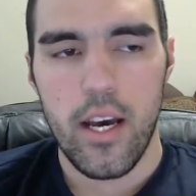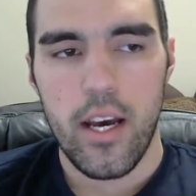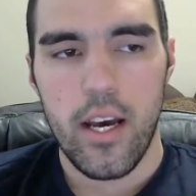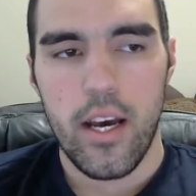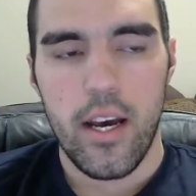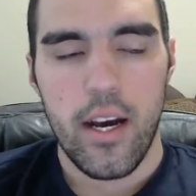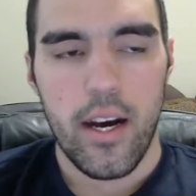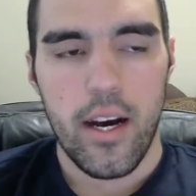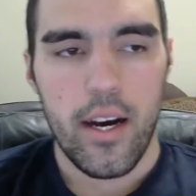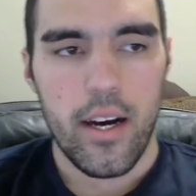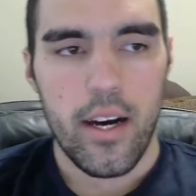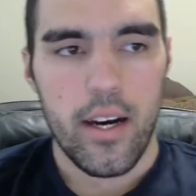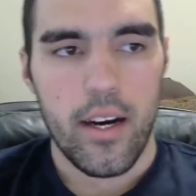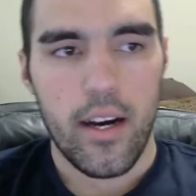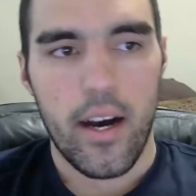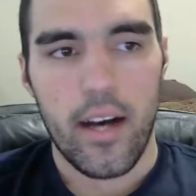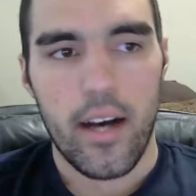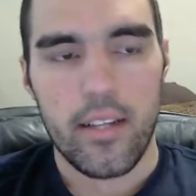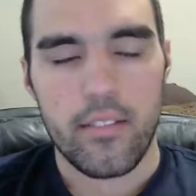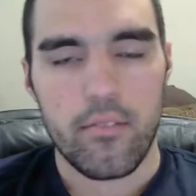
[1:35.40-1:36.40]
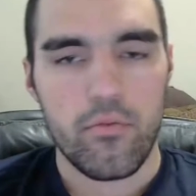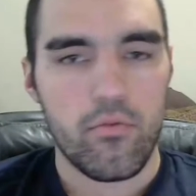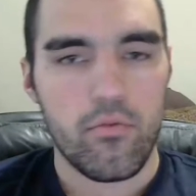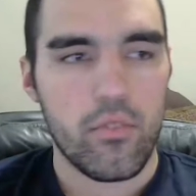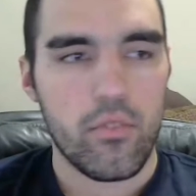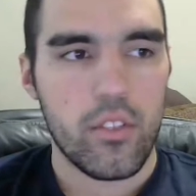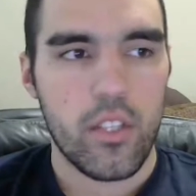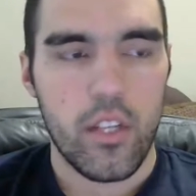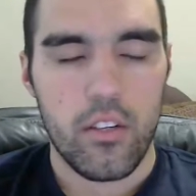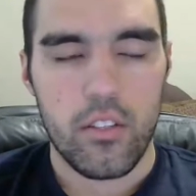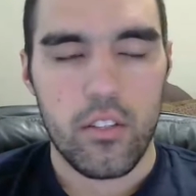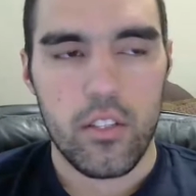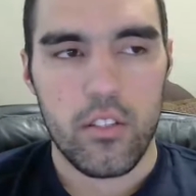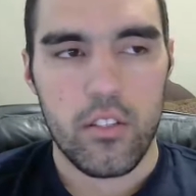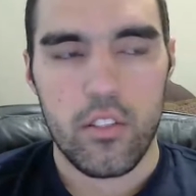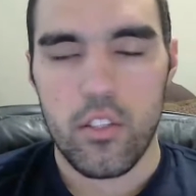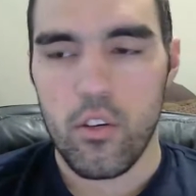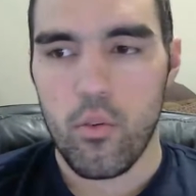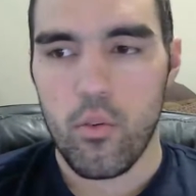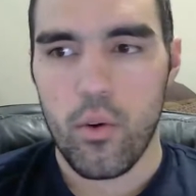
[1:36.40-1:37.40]
I
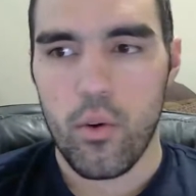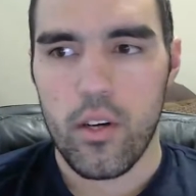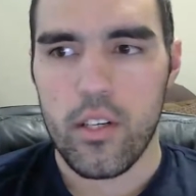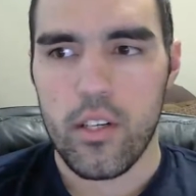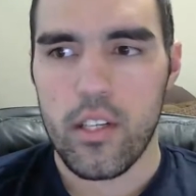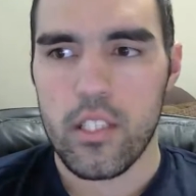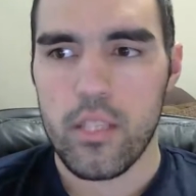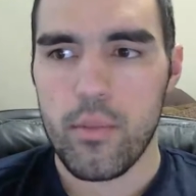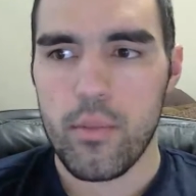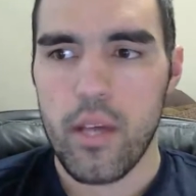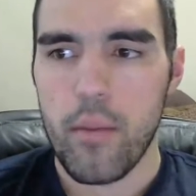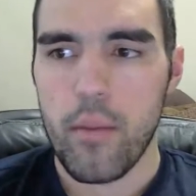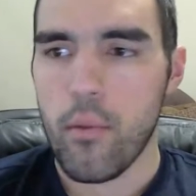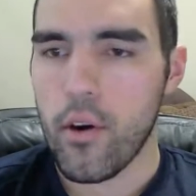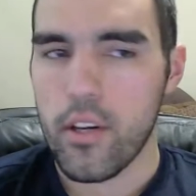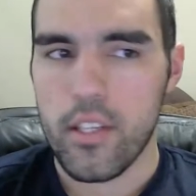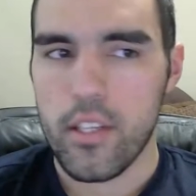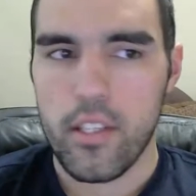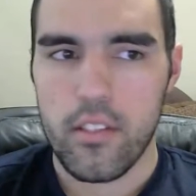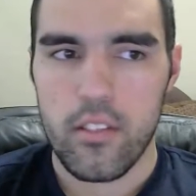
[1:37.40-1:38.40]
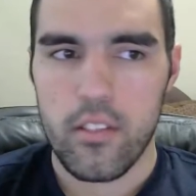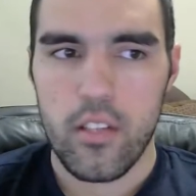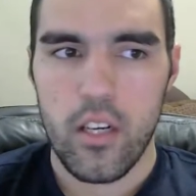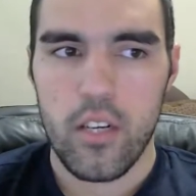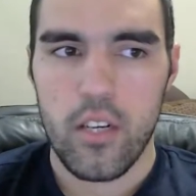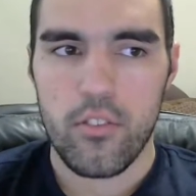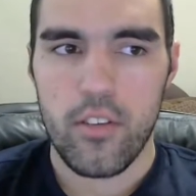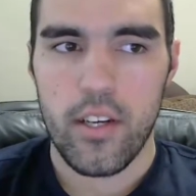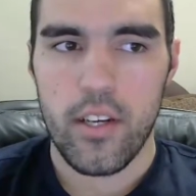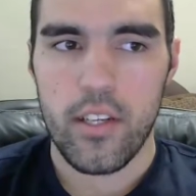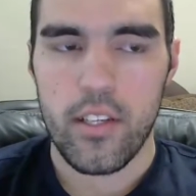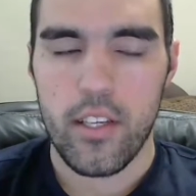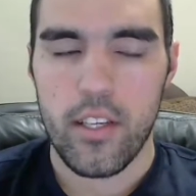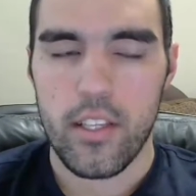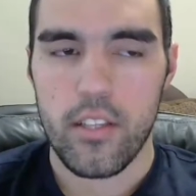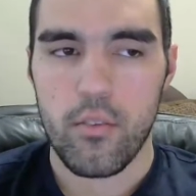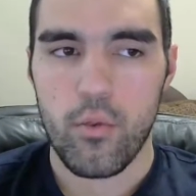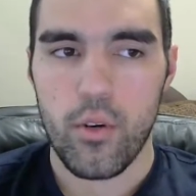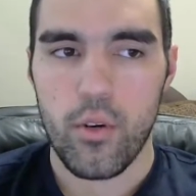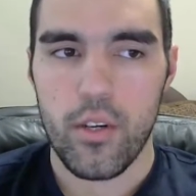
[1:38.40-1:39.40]
still working on some of that marketing stuff, trying to get the
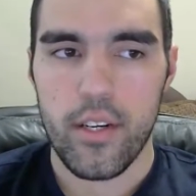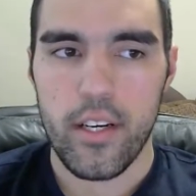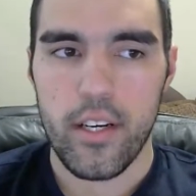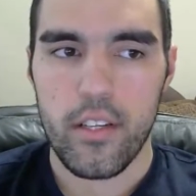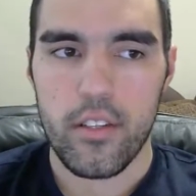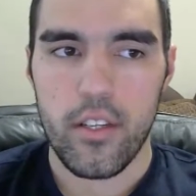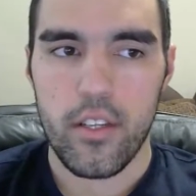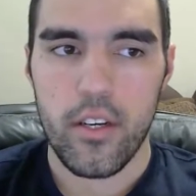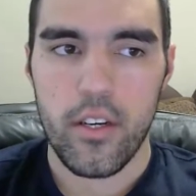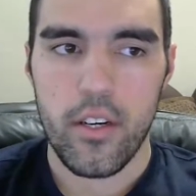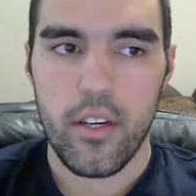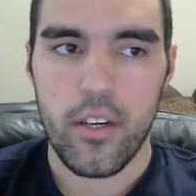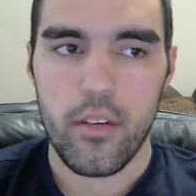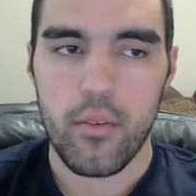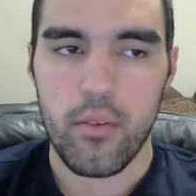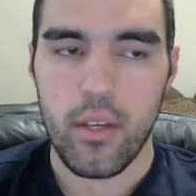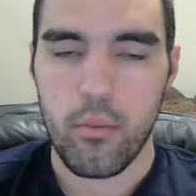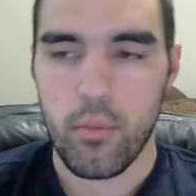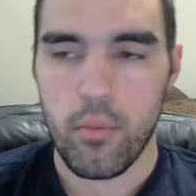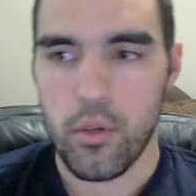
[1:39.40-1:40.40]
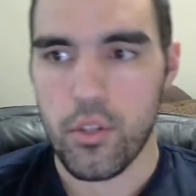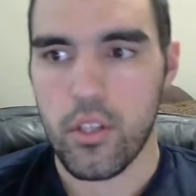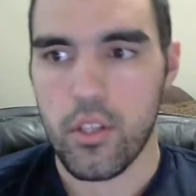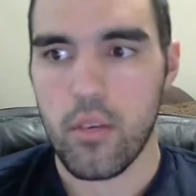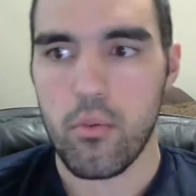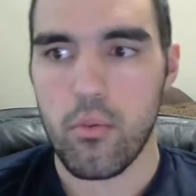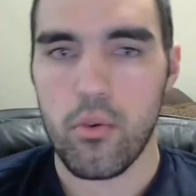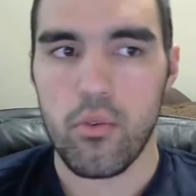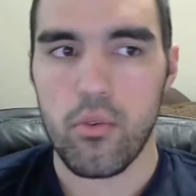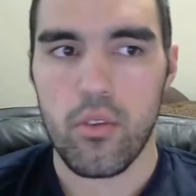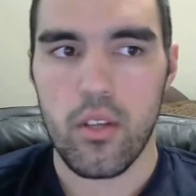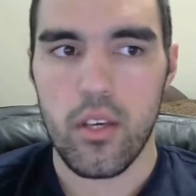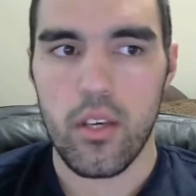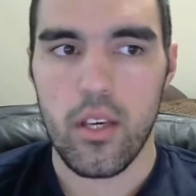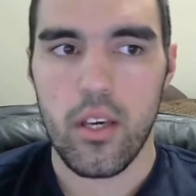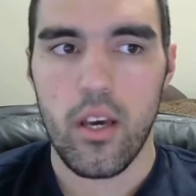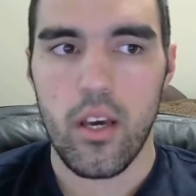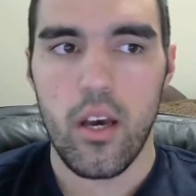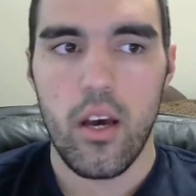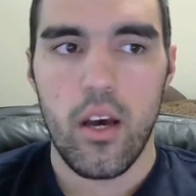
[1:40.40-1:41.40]
word out there and build the community.
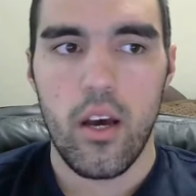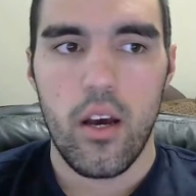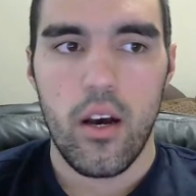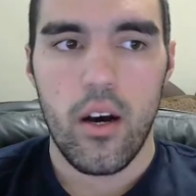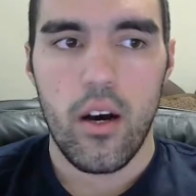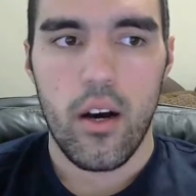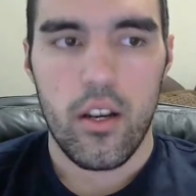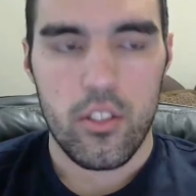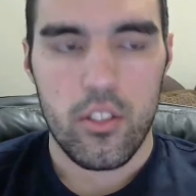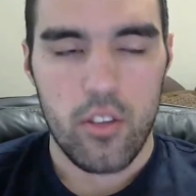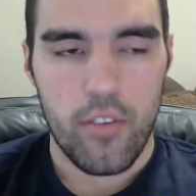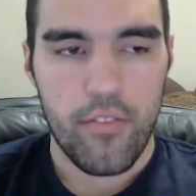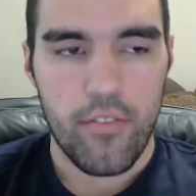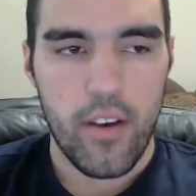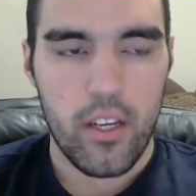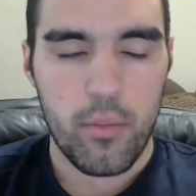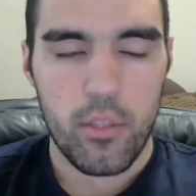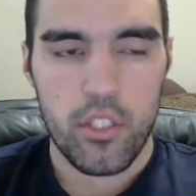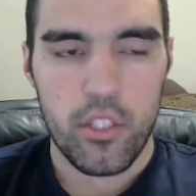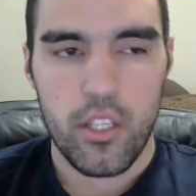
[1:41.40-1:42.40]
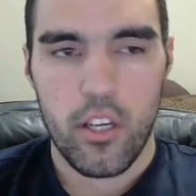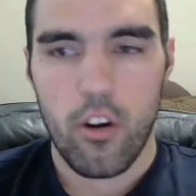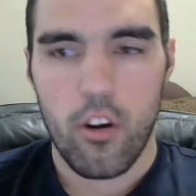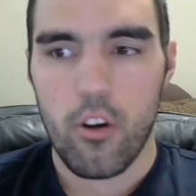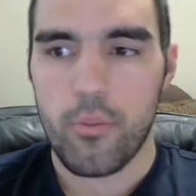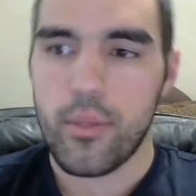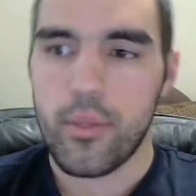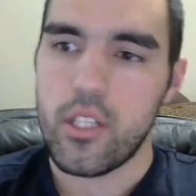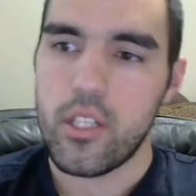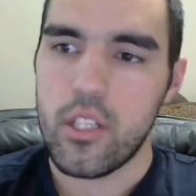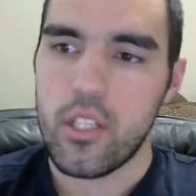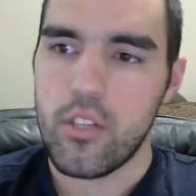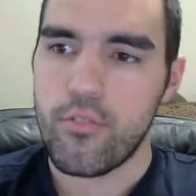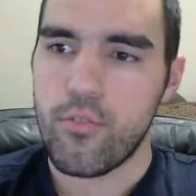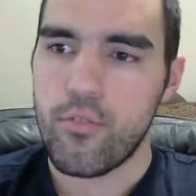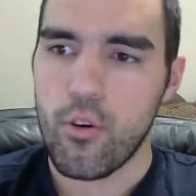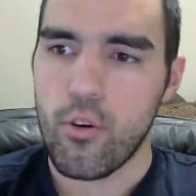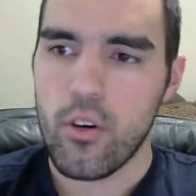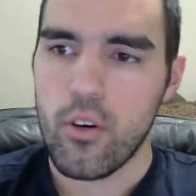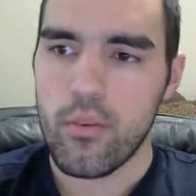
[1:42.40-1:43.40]
So I found a bunch of RPG
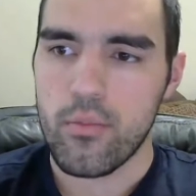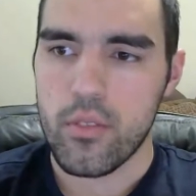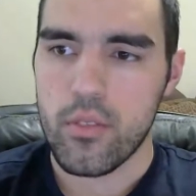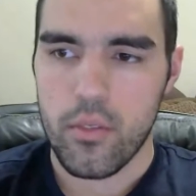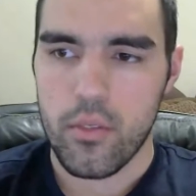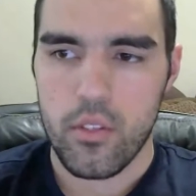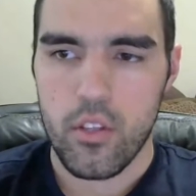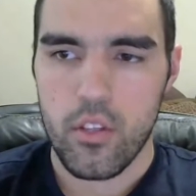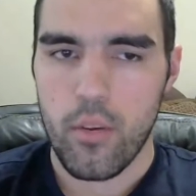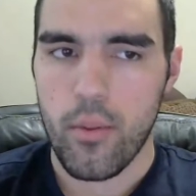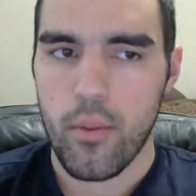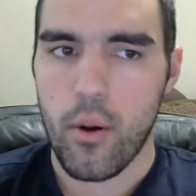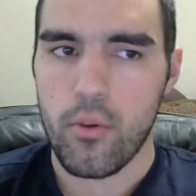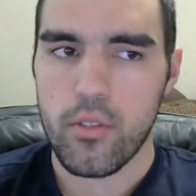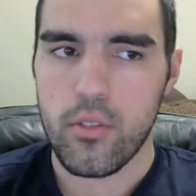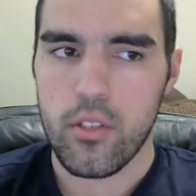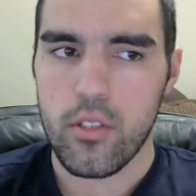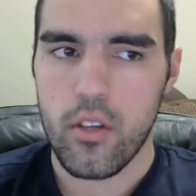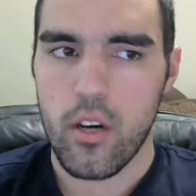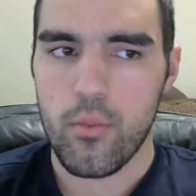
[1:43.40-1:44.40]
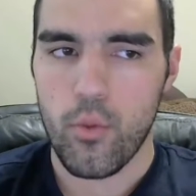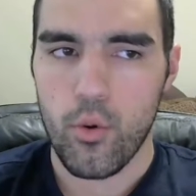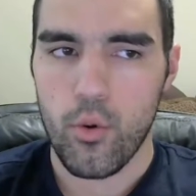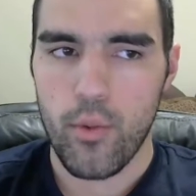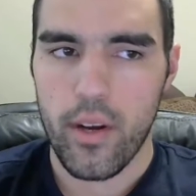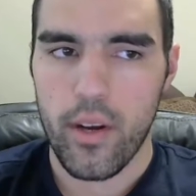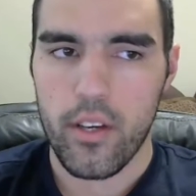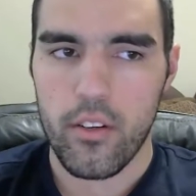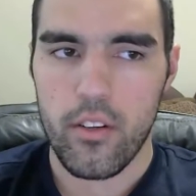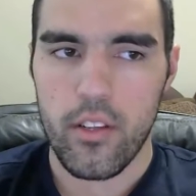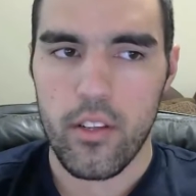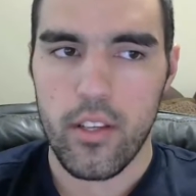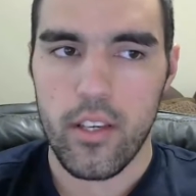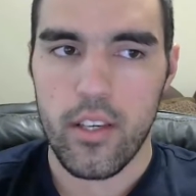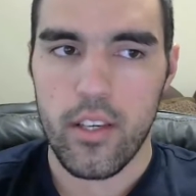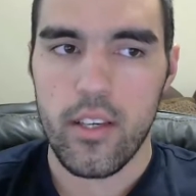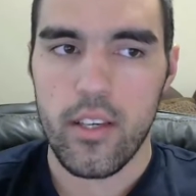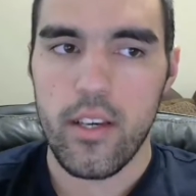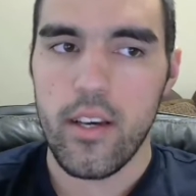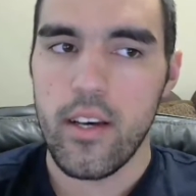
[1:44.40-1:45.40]
forums I'm going to start posting on more
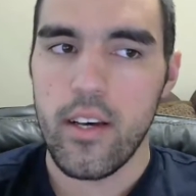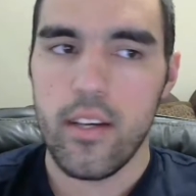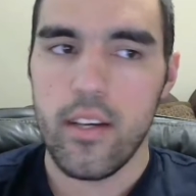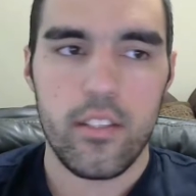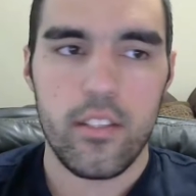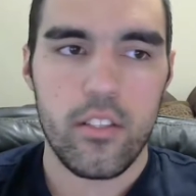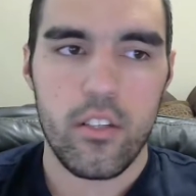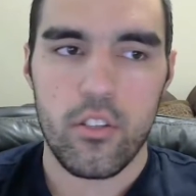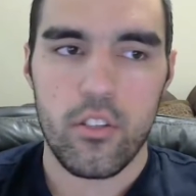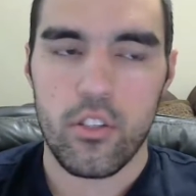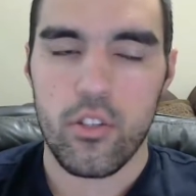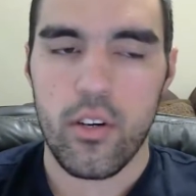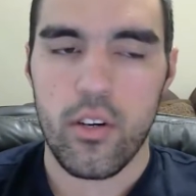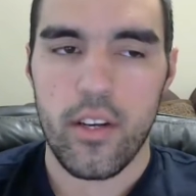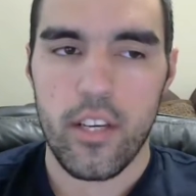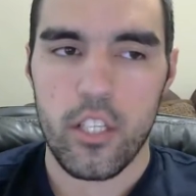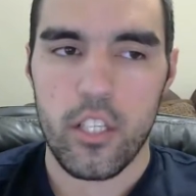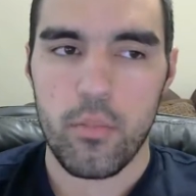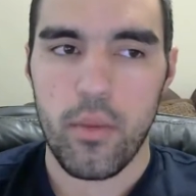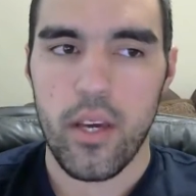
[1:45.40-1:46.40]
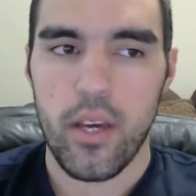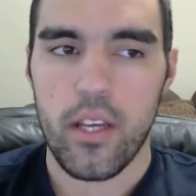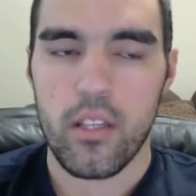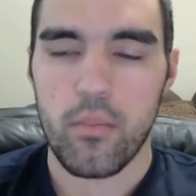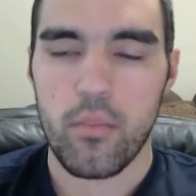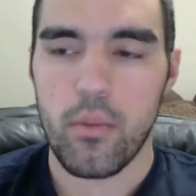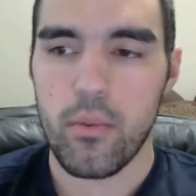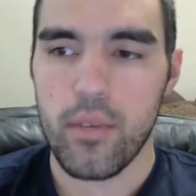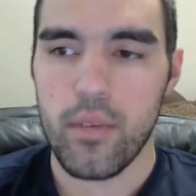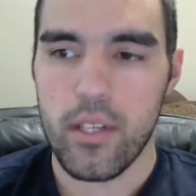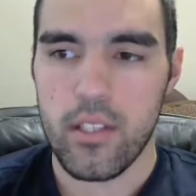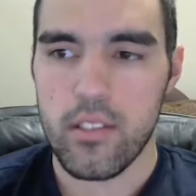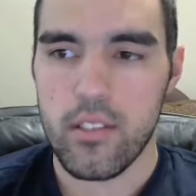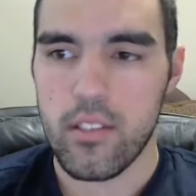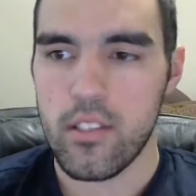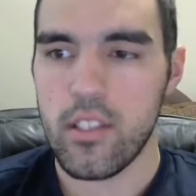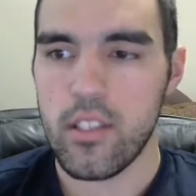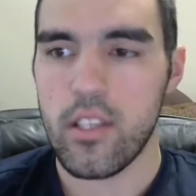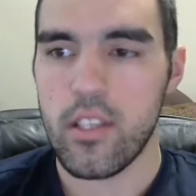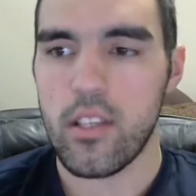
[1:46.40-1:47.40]
regularly. Just trying to expand the people that can
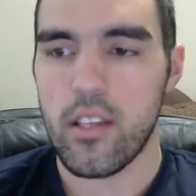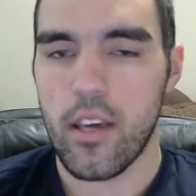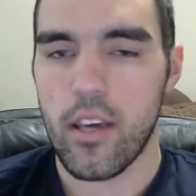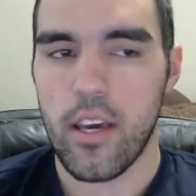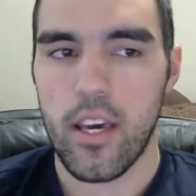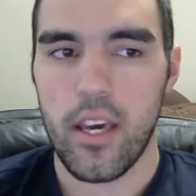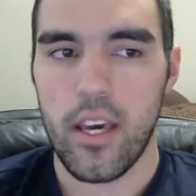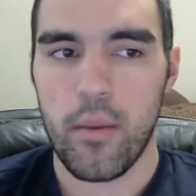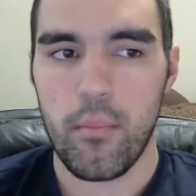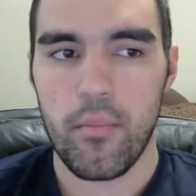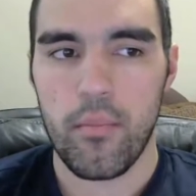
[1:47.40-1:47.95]
see the game.